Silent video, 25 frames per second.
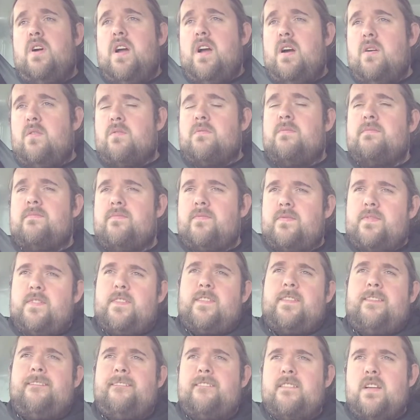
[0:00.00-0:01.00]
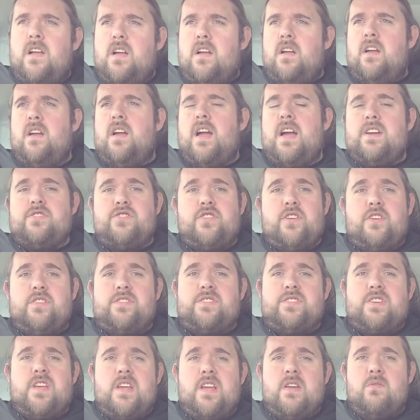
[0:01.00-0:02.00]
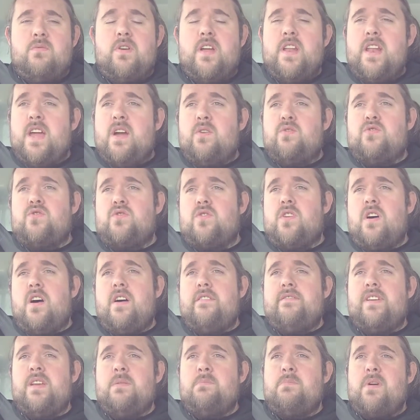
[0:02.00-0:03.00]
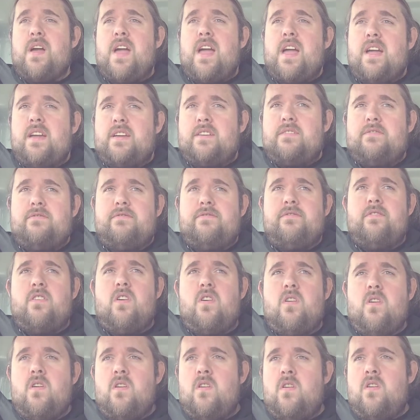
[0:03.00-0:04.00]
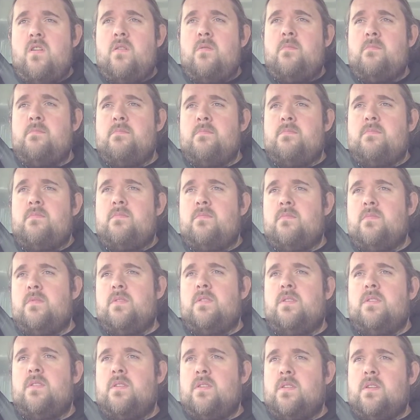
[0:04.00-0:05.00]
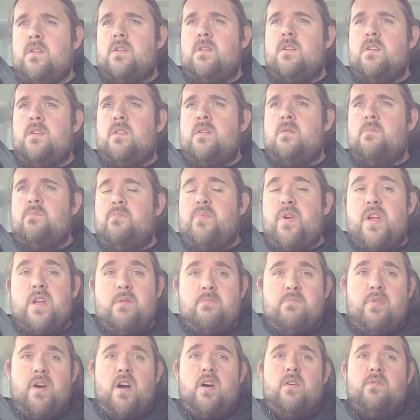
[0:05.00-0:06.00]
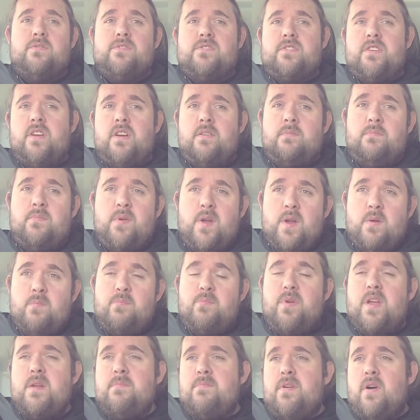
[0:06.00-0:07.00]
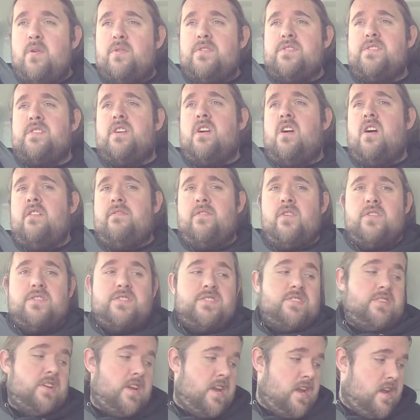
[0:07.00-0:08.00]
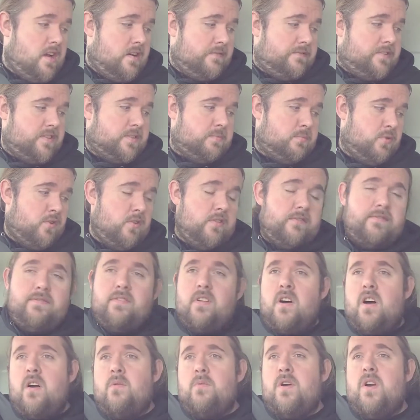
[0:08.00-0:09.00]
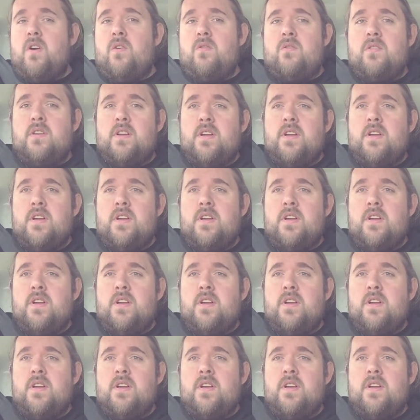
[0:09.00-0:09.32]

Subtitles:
well, as you can see, we're now driving back from Pete Bold. So Pete Bold is the guy I've gone to see. I've just bought the flywheel